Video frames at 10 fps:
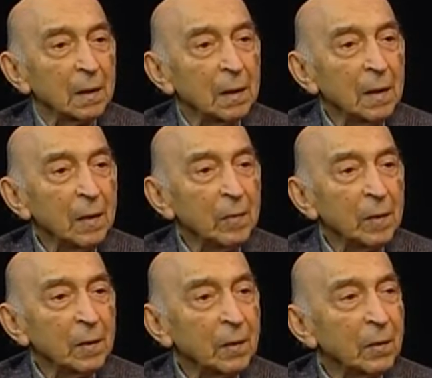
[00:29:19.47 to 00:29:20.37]

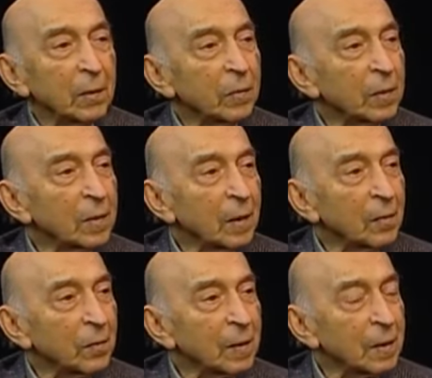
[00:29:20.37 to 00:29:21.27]
Even though it was not
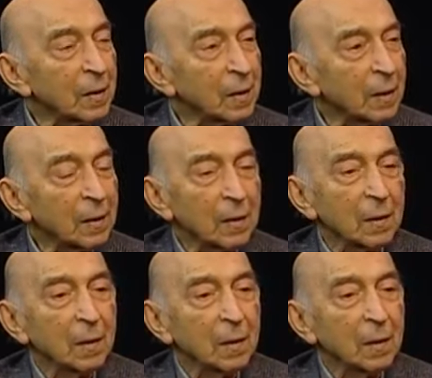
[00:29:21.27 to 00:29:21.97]
fuzzy sets,